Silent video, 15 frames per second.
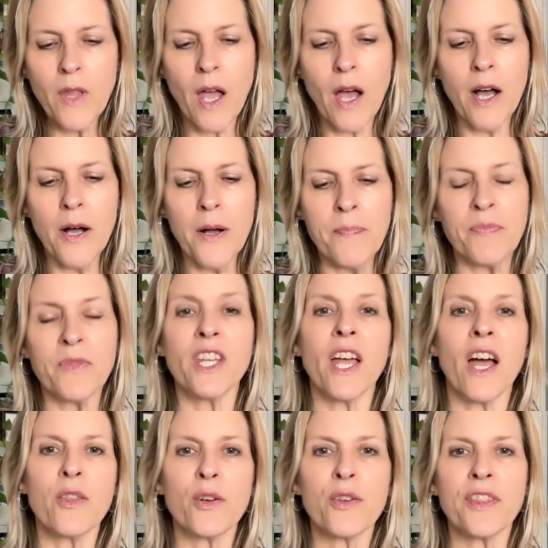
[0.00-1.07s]
The
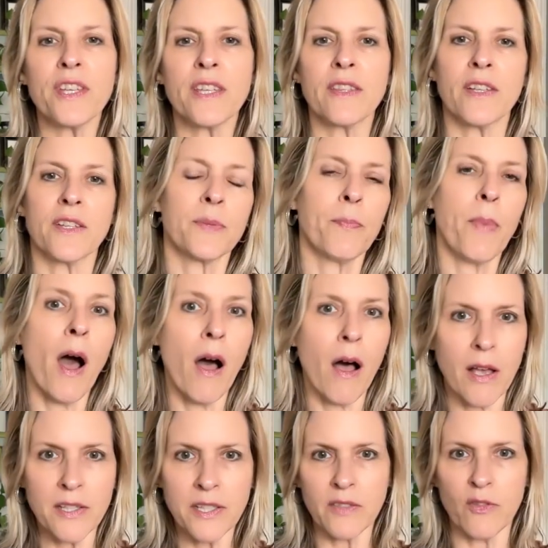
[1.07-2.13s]
other thing that's
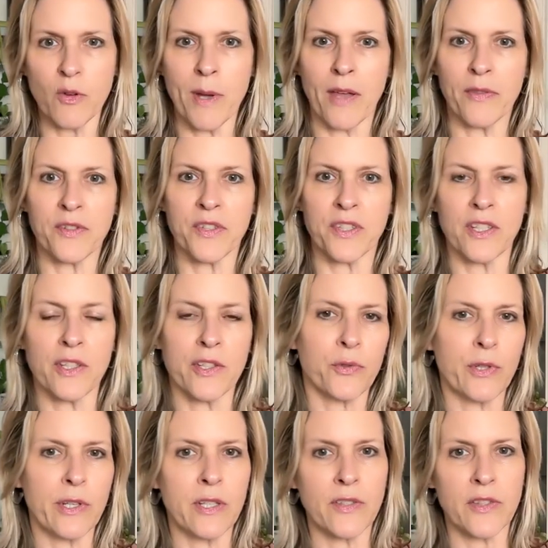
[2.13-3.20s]
positive about this
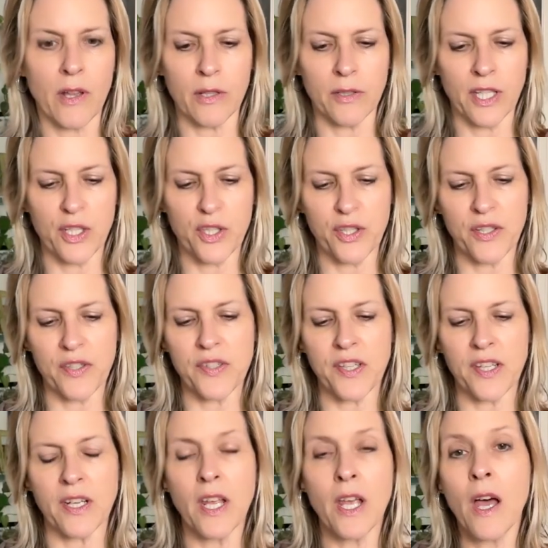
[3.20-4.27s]
industry consolidation is
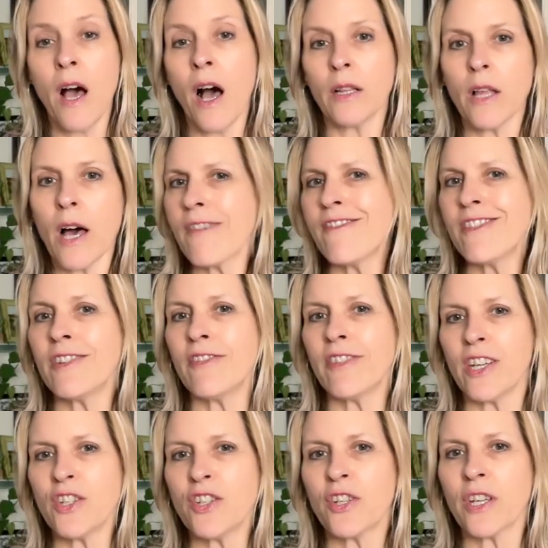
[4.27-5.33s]
that a lot of
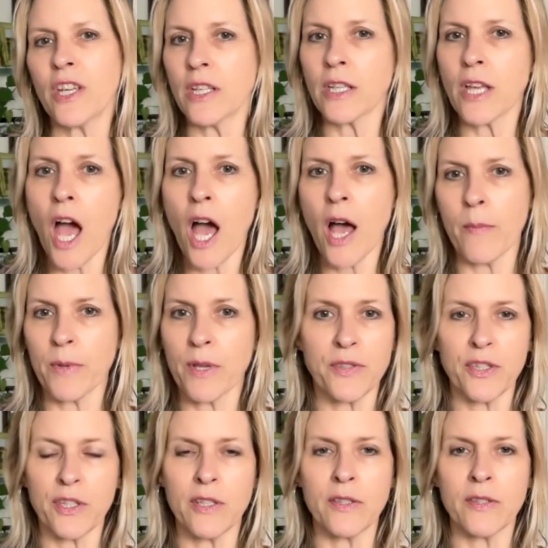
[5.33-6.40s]
innovation can come, because
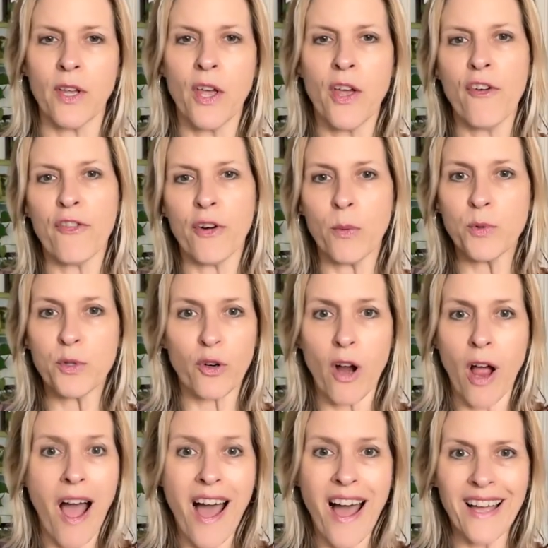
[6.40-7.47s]
these firms
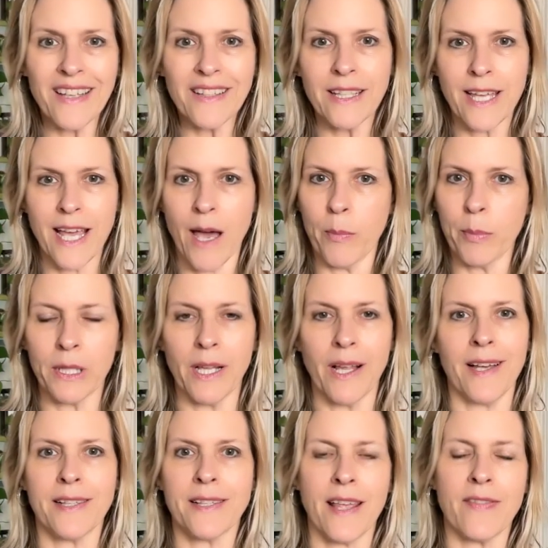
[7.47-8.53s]
are highly
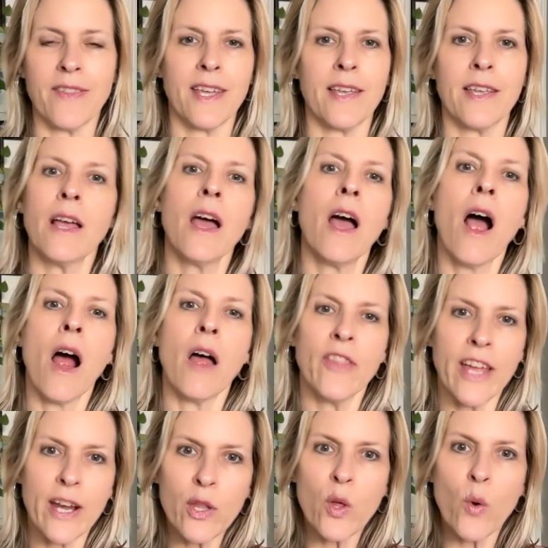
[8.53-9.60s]
capitalized, and they
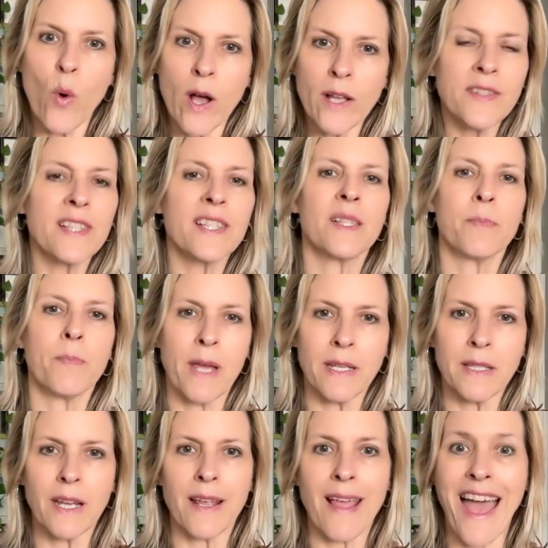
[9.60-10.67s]
are the ones
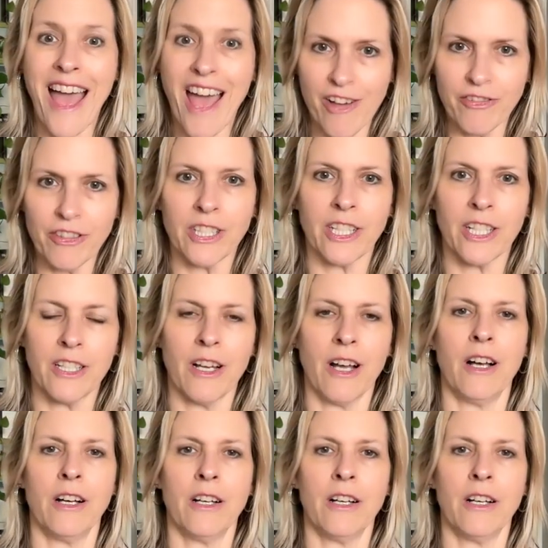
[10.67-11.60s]
spending heavily